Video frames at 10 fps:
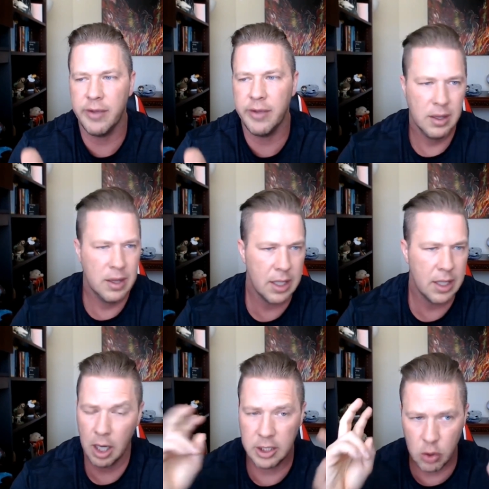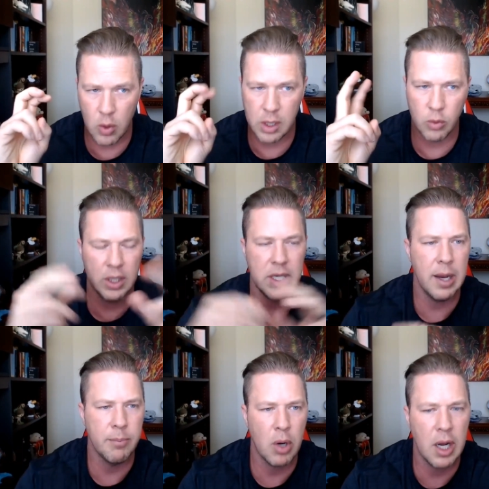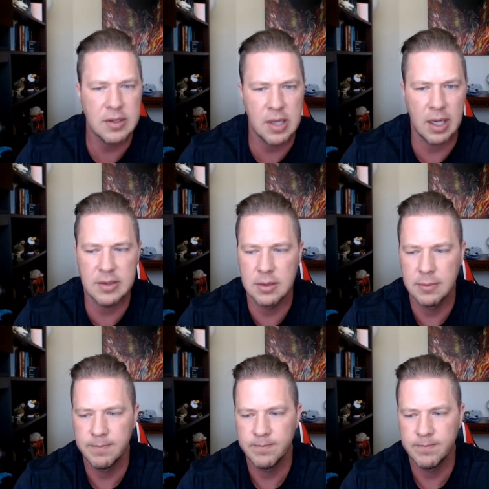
than a 21 day process.